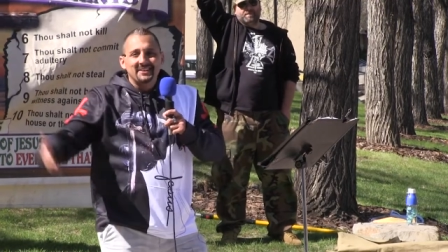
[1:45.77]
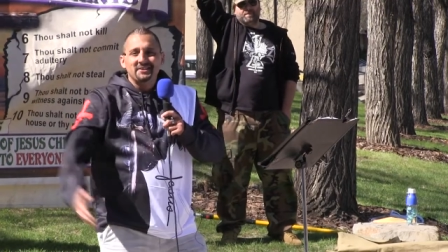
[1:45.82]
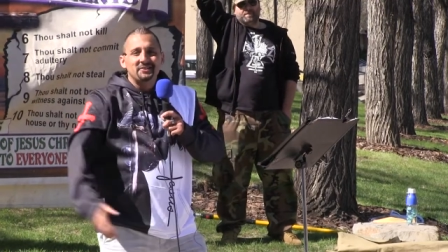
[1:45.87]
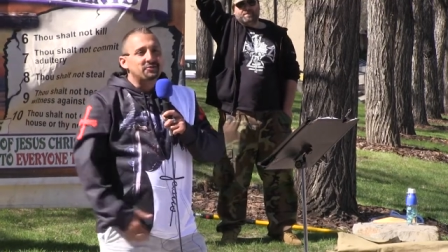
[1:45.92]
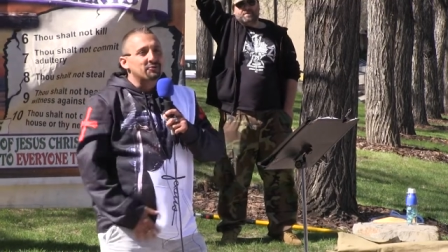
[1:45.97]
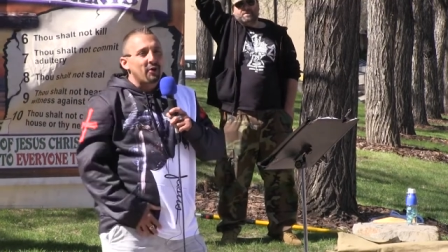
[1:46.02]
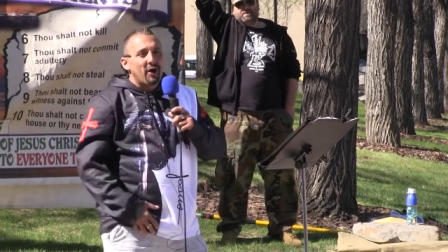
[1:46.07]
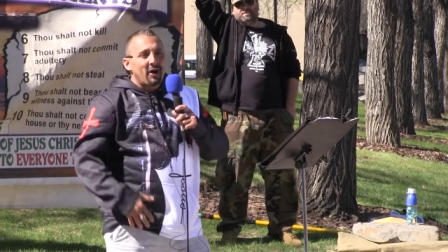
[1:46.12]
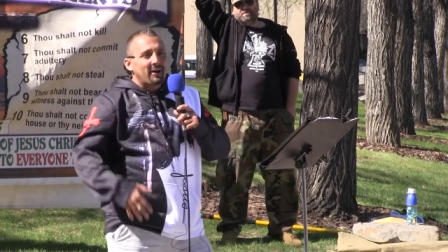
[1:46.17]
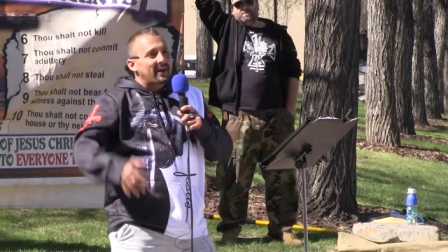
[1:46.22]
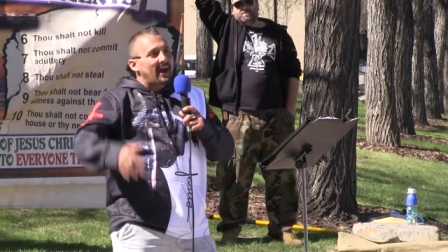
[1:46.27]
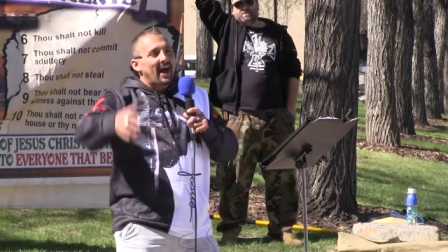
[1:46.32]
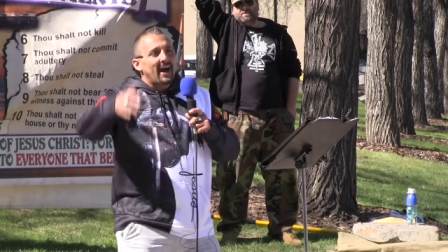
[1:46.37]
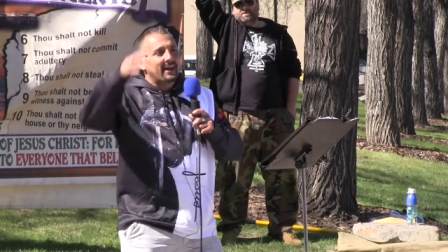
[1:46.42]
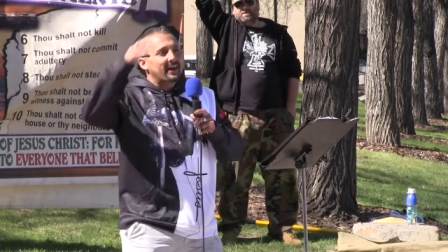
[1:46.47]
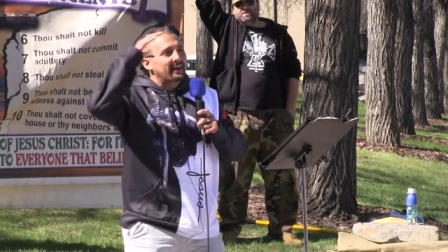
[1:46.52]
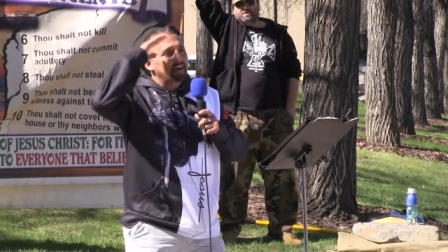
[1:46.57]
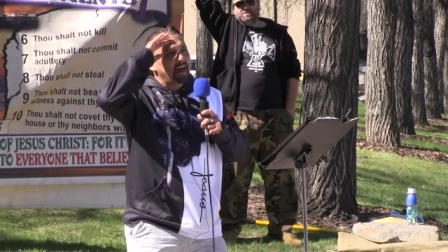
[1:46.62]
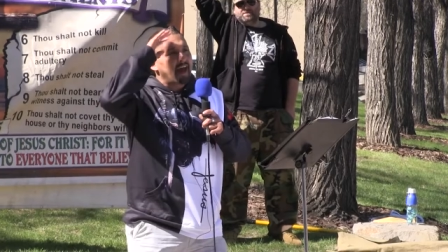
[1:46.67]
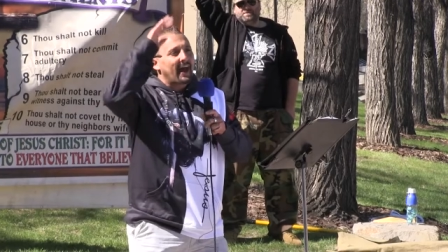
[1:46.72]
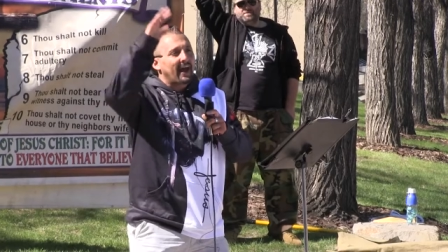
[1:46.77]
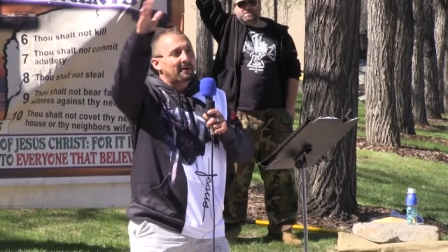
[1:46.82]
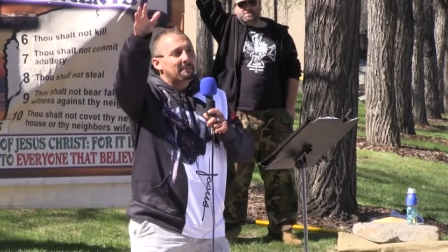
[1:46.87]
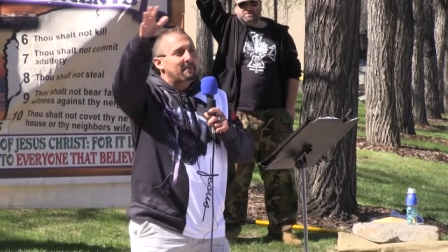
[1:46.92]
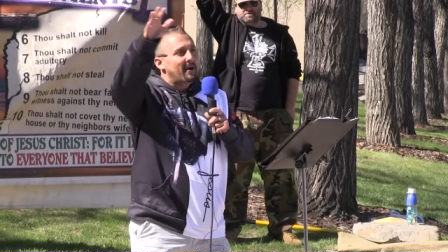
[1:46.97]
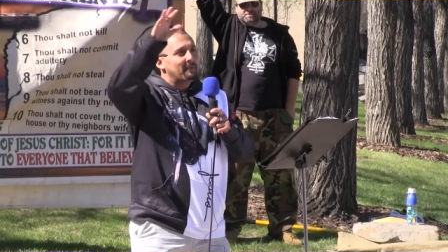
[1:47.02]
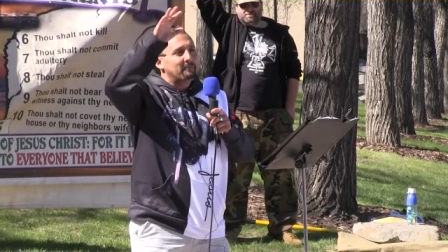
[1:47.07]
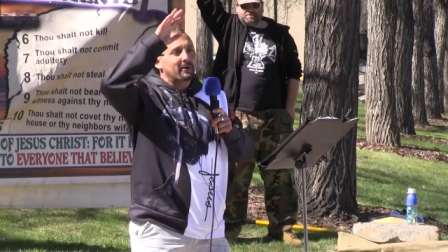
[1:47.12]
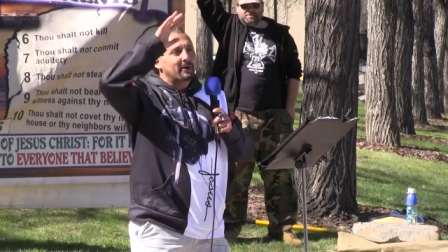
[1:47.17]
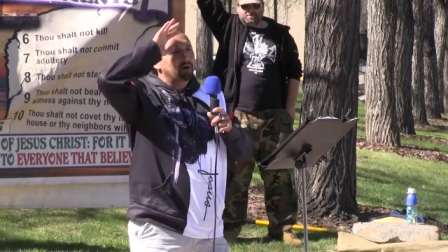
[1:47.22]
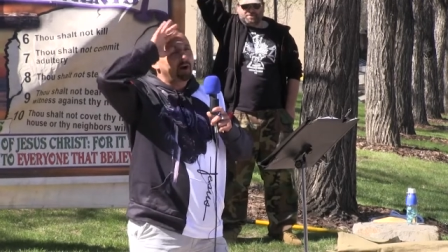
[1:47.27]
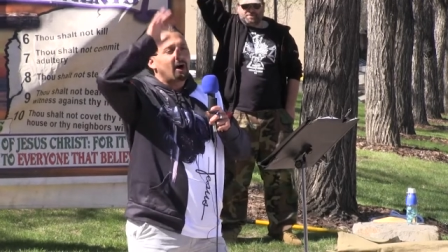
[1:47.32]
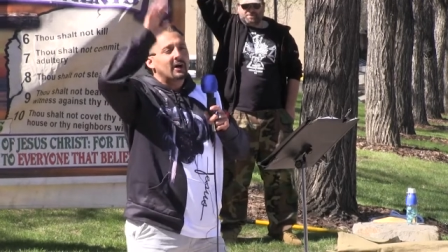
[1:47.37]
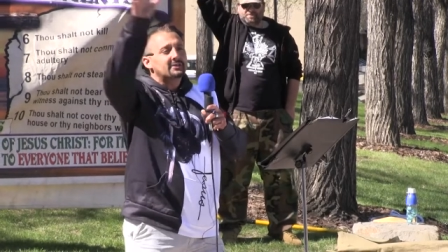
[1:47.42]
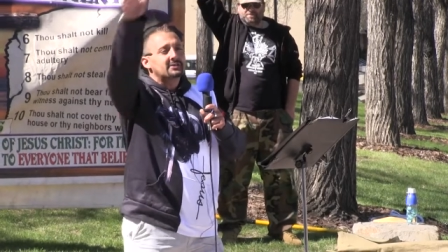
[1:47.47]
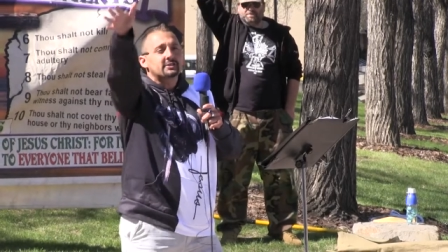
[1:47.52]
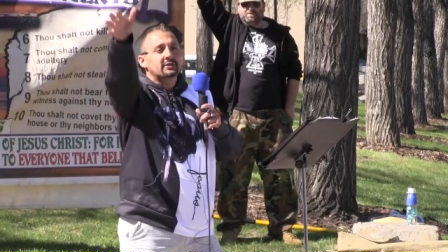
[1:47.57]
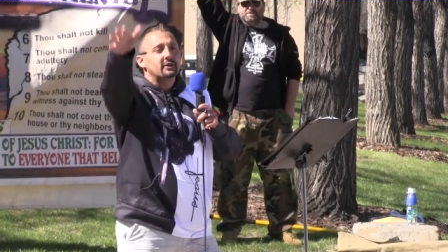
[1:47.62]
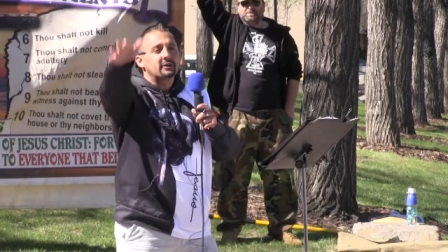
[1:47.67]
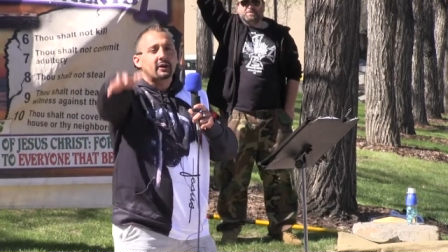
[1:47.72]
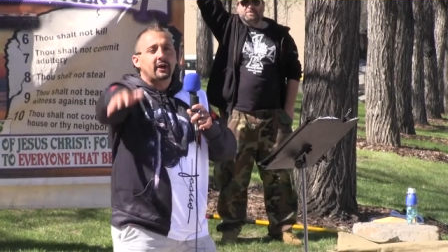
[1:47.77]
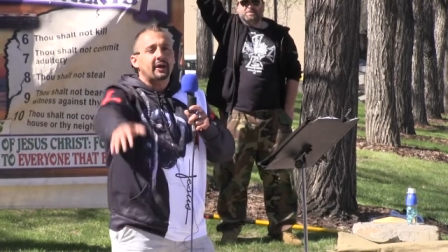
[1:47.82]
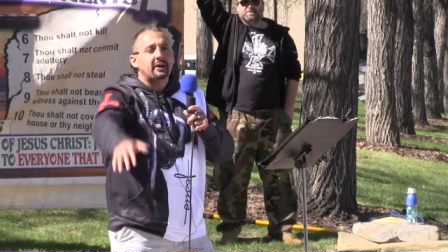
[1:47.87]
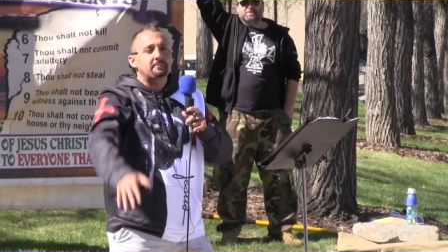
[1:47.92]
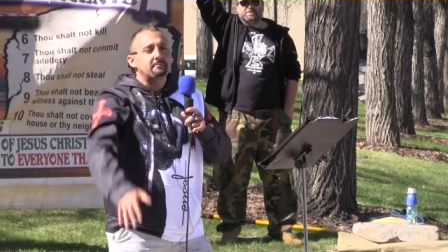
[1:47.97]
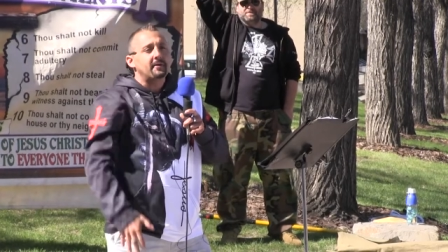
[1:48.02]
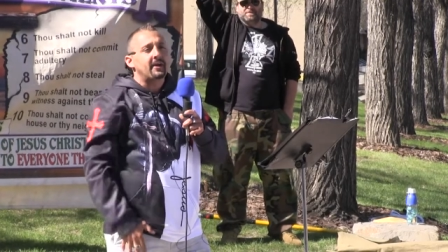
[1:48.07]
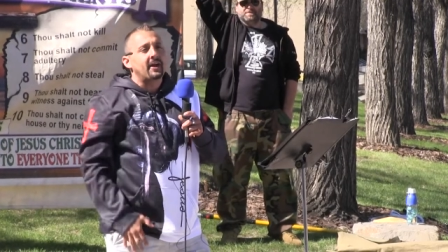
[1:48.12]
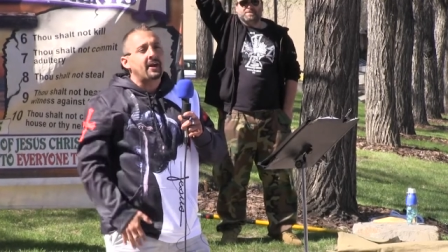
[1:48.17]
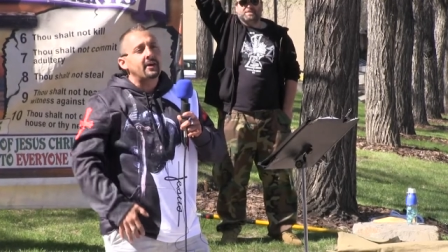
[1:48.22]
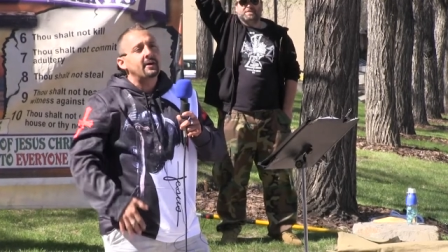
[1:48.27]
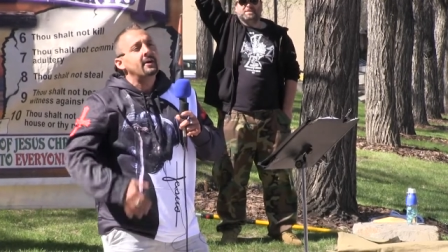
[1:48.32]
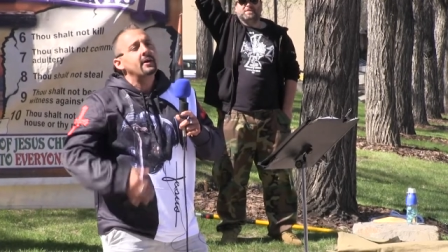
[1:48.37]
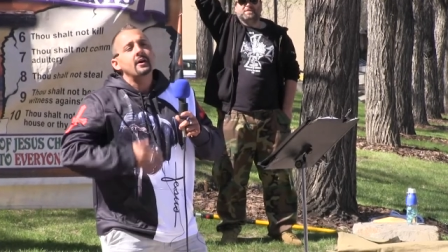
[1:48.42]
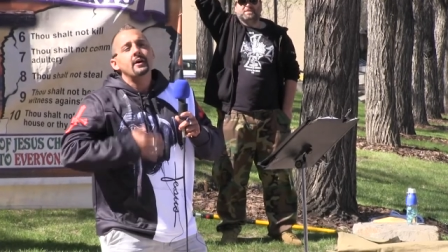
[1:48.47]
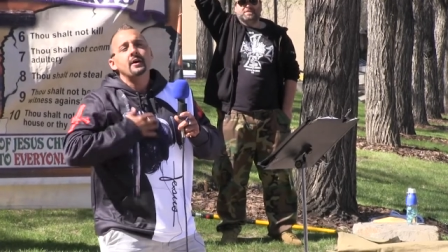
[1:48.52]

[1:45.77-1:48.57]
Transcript: Drug addict, gang member, hustler like me.